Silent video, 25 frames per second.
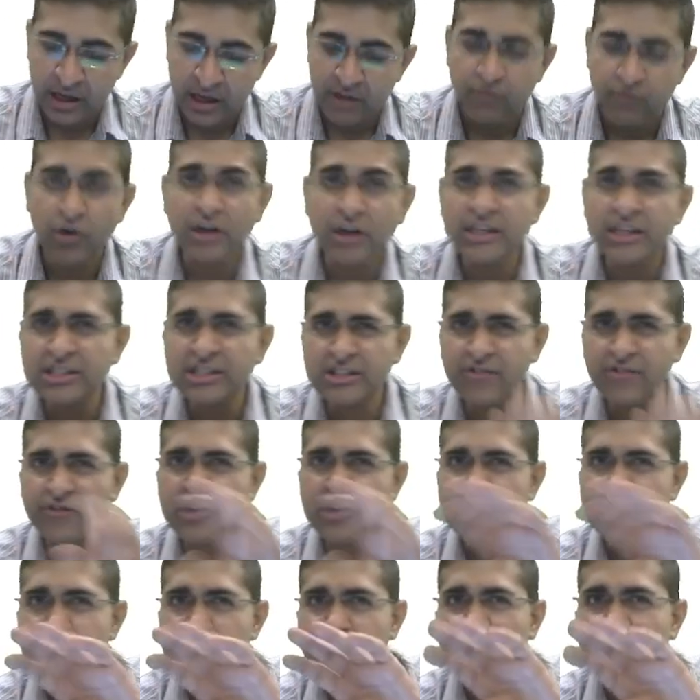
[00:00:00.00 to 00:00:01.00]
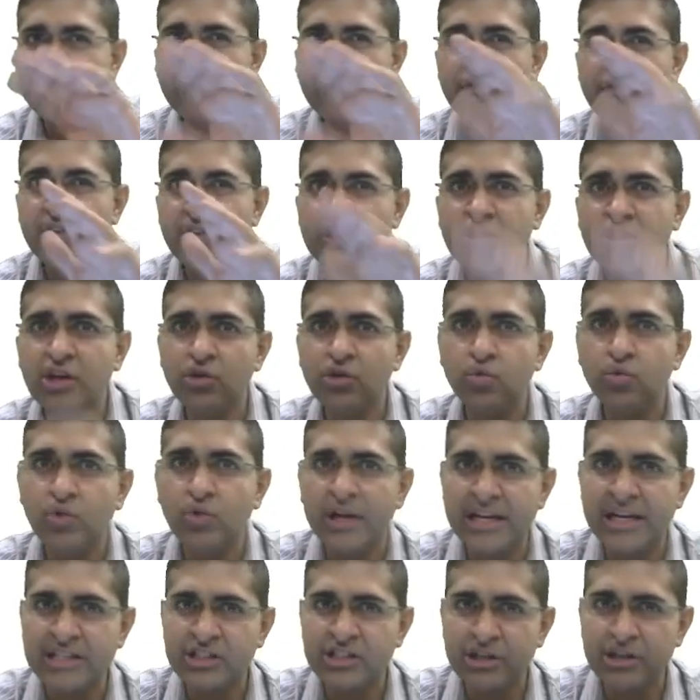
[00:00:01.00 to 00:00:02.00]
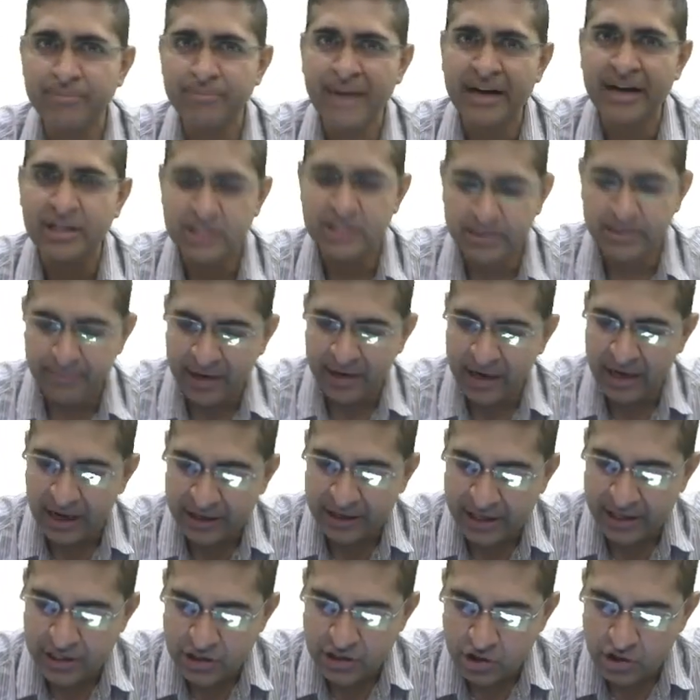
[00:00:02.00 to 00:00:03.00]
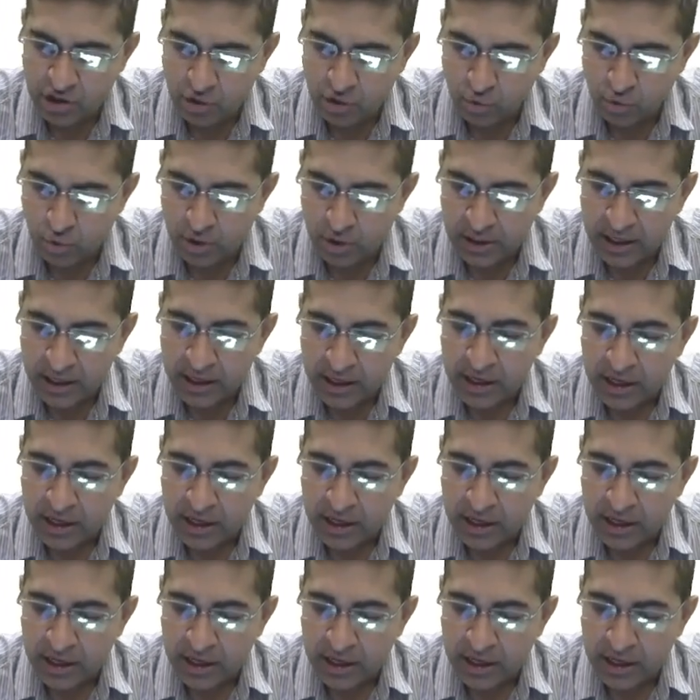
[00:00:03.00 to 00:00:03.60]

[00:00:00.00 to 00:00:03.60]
What is difference between with the rule astigmatism and against the rule?